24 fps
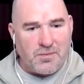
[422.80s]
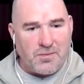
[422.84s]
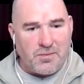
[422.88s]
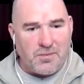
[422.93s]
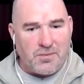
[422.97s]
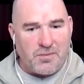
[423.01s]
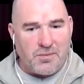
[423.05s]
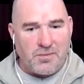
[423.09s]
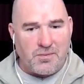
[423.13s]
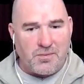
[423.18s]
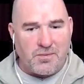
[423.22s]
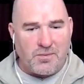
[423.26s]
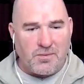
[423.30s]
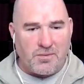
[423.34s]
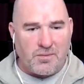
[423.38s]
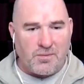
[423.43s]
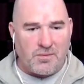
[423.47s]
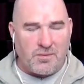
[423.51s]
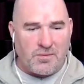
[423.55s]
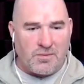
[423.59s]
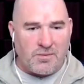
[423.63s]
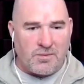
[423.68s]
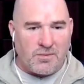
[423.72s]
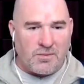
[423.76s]

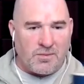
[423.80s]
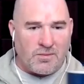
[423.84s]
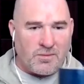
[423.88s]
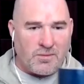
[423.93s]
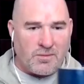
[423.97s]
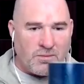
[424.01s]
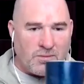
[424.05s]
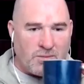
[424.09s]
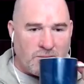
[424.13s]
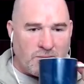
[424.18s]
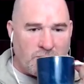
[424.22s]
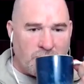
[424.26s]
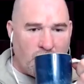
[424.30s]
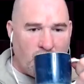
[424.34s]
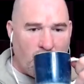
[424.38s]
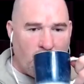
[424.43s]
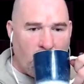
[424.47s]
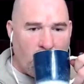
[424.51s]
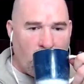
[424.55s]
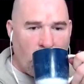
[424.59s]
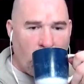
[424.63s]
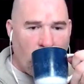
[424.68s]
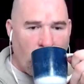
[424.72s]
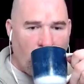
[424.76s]
(silent)